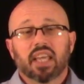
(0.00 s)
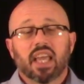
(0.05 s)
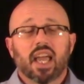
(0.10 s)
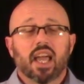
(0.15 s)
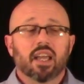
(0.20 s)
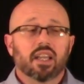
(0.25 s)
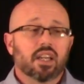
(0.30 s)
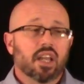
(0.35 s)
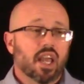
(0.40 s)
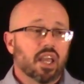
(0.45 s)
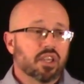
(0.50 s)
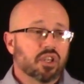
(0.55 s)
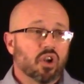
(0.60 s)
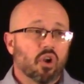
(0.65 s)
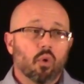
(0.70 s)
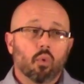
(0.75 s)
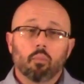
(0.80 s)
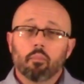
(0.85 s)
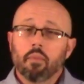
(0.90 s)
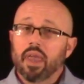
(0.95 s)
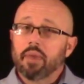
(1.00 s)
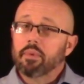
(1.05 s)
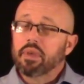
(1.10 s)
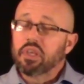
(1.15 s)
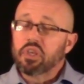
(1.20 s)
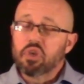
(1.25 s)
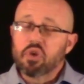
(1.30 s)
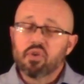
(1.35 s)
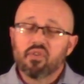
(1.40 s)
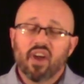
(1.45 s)
And, you know, maybe
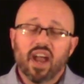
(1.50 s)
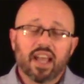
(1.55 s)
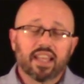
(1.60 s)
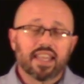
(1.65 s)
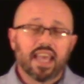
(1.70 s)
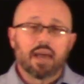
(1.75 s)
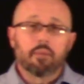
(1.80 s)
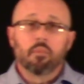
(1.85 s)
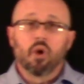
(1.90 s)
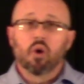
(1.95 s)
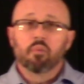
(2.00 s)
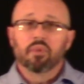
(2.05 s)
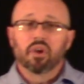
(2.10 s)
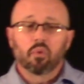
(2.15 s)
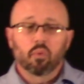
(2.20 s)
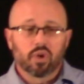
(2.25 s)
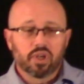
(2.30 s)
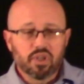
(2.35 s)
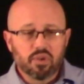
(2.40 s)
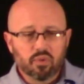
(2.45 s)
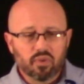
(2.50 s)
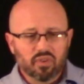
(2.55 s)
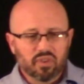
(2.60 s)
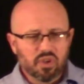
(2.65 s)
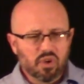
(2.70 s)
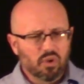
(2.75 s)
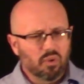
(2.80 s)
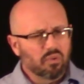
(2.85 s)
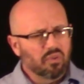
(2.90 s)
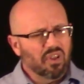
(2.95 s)
you've had that moment where
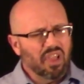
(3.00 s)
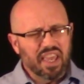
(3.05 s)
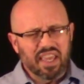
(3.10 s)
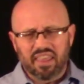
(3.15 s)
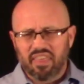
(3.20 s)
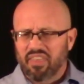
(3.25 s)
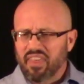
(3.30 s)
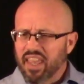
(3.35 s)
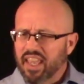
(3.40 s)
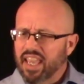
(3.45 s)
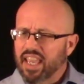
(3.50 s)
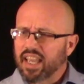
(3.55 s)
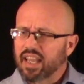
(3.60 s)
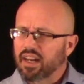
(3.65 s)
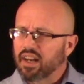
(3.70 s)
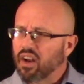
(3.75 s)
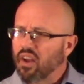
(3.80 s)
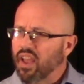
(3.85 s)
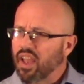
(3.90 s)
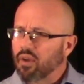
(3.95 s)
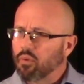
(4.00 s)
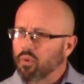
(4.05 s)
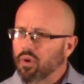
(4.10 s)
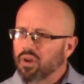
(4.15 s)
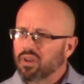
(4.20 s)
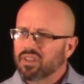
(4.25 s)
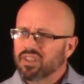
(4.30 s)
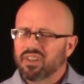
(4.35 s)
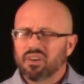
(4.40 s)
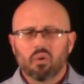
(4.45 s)
you're like thinking and you're like,
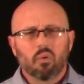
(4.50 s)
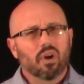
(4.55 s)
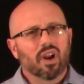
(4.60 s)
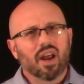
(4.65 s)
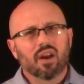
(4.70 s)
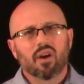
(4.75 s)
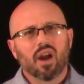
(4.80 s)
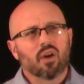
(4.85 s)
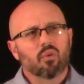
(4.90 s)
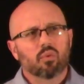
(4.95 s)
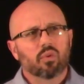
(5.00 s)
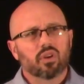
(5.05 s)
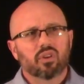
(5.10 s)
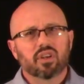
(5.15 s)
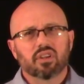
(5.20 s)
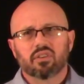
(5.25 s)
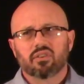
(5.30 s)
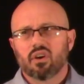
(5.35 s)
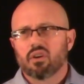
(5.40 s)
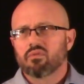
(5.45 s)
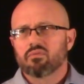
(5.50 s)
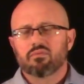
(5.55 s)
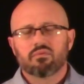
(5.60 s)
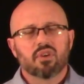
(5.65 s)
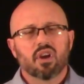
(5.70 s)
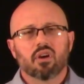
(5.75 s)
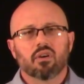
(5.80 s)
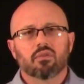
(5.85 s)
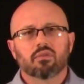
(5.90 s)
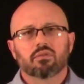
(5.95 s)
well, you know what? I really don't
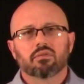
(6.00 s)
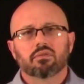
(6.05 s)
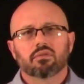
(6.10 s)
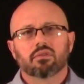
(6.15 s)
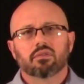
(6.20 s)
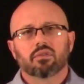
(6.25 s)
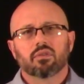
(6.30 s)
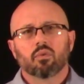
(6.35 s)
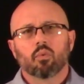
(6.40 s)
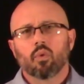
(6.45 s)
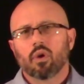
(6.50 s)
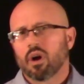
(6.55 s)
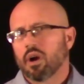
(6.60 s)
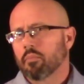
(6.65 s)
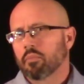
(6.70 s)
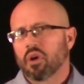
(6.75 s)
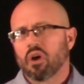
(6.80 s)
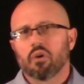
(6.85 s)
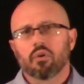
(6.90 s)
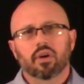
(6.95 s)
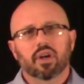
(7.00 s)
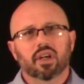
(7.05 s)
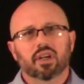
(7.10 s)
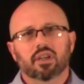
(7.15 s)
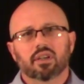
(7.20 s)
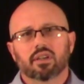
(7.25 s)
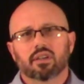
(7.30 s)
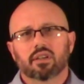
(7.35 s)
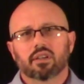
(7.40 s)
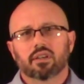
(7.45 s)
know where I'm going
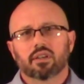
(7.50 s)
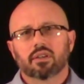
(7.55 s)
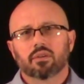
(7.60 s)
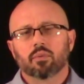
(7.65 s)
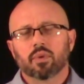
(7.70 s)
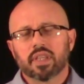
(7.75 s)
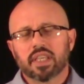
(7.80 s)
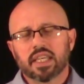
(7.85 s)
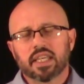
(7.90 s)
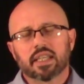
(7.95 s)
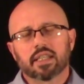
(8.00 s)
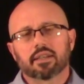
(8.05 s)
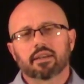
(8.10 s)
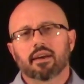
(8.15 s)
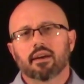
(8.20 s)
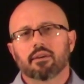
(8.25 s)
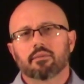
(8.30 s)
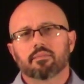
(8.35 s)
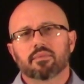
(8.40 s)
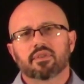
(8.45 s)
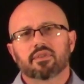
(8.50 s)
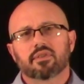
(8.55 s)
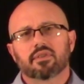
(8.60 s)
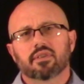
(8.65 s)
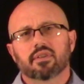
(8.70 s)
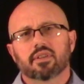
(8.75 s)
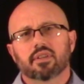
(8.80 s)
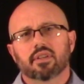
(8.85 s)
when the end comes.